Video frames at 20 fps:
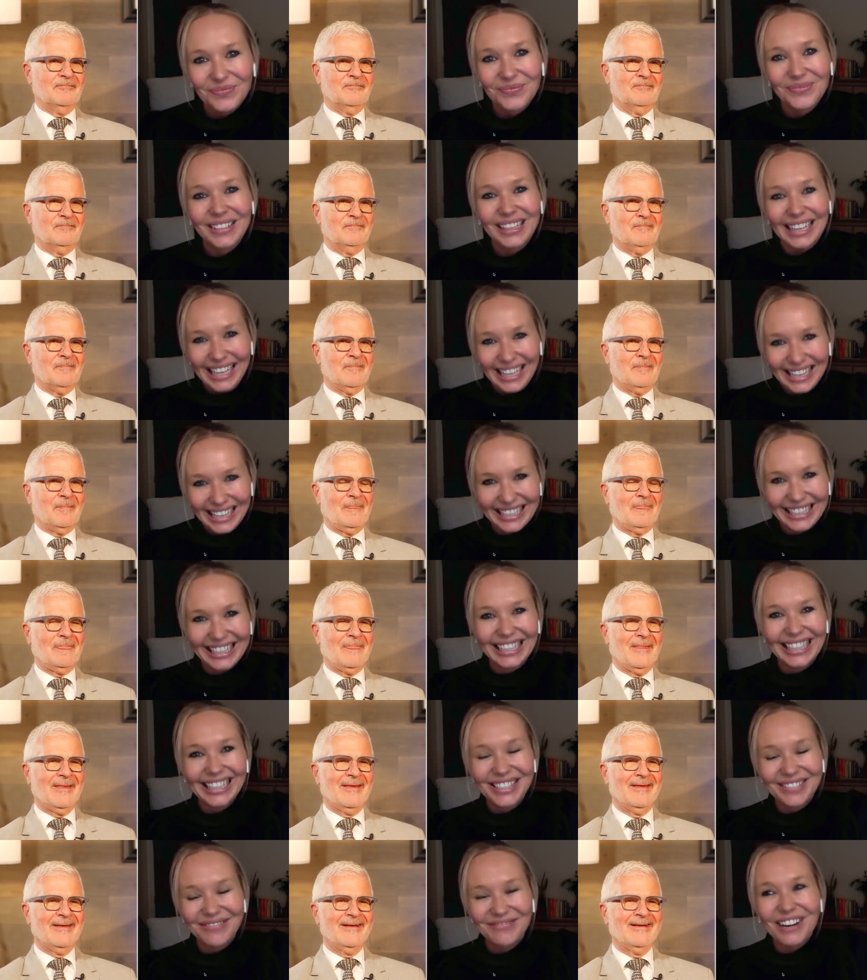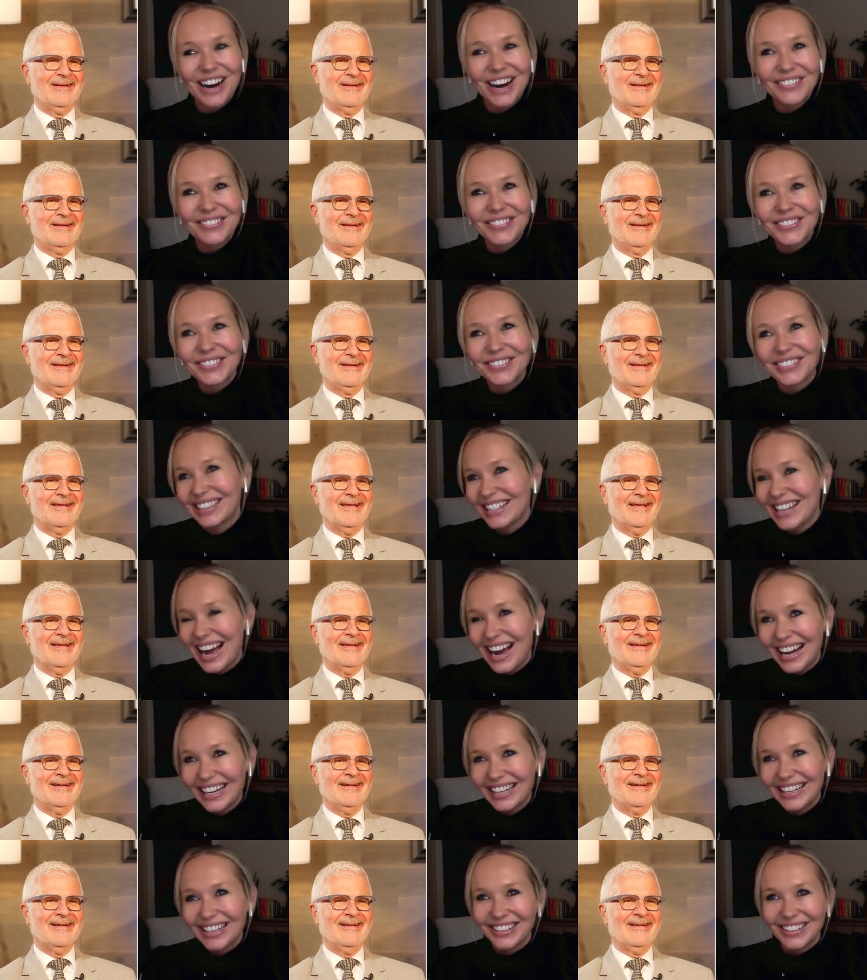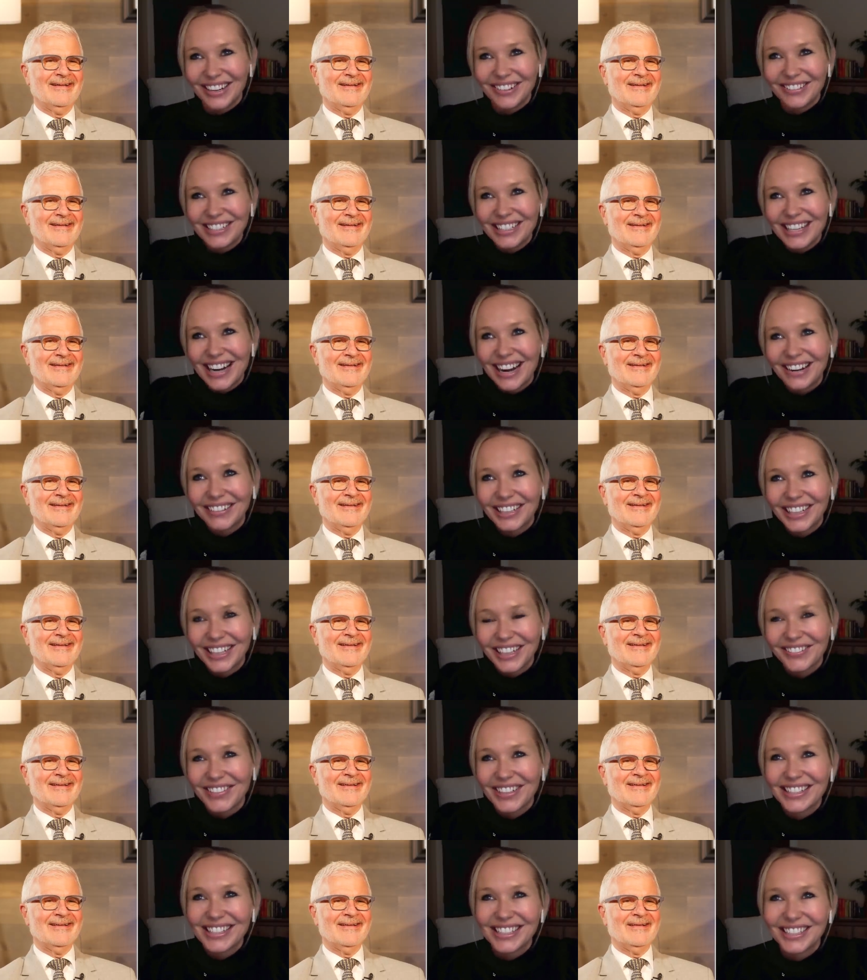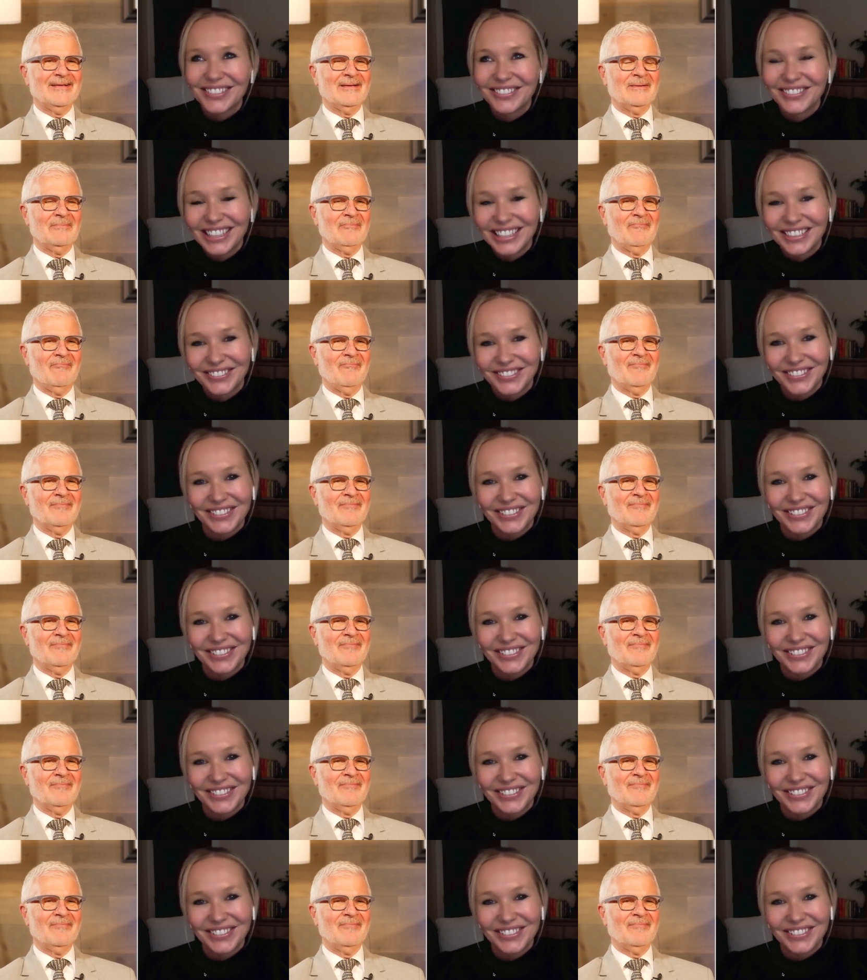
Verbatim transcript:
Speaker 1: it's probably not. No, I would not recommend CBD from a